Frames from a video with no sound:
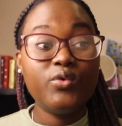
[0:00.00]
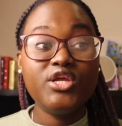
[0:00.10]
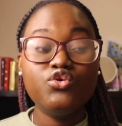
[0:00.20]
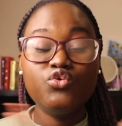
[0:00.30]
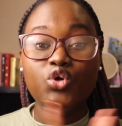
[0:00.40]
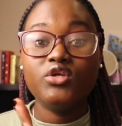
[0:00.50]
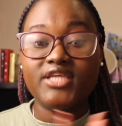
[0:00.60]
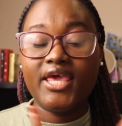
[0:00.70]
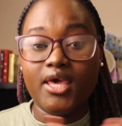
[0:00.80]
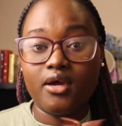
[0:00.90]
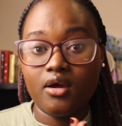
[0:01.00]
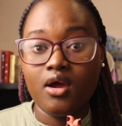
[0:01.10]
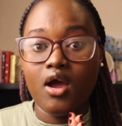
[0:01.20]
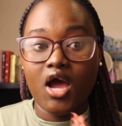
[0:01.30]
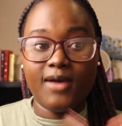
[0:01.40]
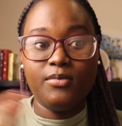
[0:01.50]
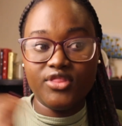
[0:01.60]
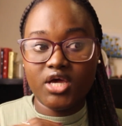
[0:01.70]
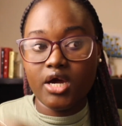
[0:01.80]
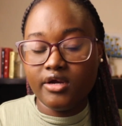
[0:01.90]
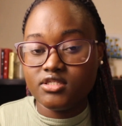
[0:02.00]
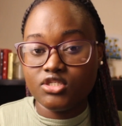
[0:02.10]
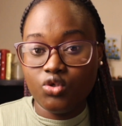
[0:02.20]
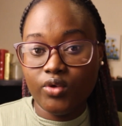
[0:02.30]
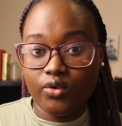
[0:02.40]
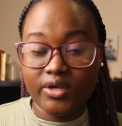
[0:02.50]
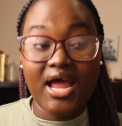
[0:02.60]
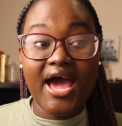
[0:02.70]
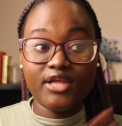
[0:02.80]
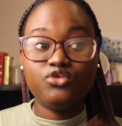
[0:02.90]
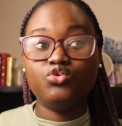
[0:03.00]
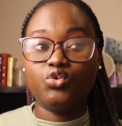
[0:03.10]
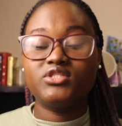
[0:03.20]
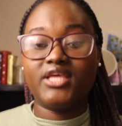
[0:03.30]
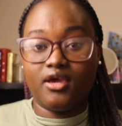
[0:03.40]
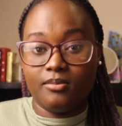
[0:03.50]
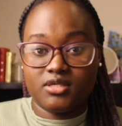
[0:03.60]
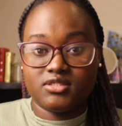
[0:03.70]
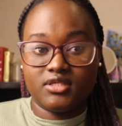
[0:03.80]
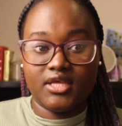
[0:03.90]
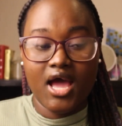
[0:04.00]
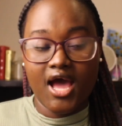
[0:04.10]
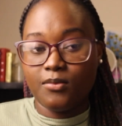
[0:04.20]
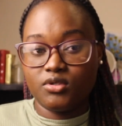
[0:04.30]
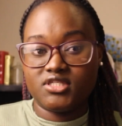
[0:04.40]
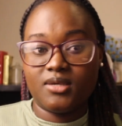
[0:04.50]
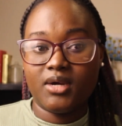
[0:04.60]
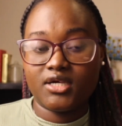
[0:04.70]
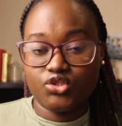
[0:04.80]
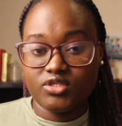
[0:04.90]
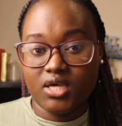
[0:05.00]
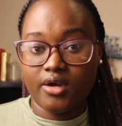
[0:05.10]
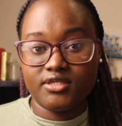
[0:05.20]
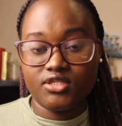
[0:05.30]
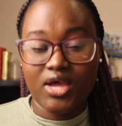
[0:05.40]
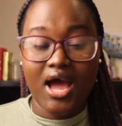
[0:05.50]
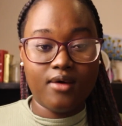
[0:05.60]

We do not care about the currency doing great. I do not care personally about some country's currency.